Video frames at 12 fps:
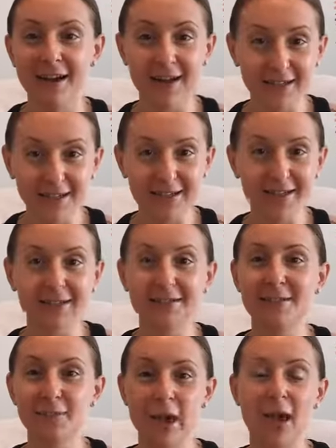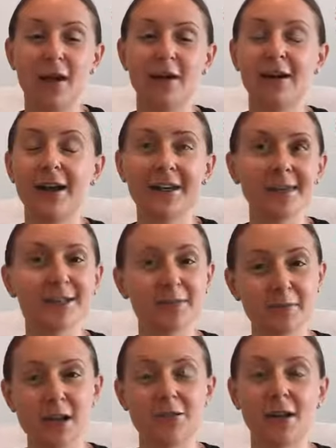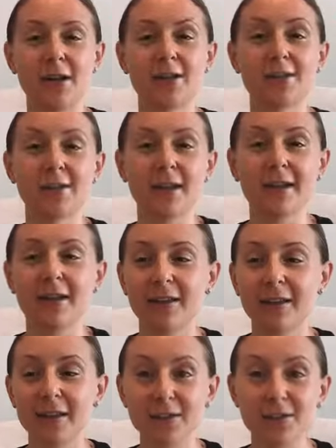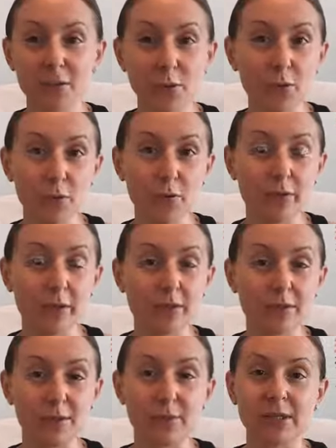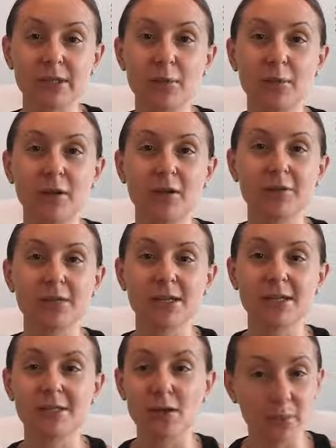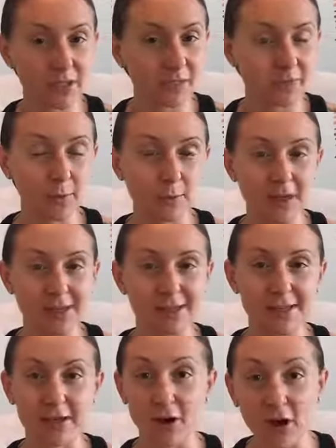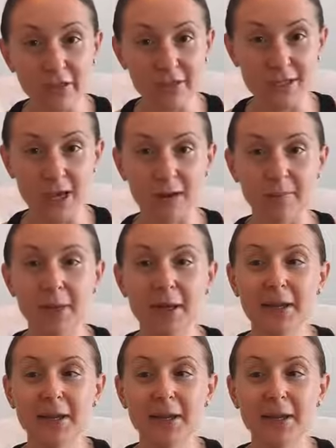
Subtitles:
I need some digest. Like, it's so cool that these oils can be used in so many different ways, like all the time.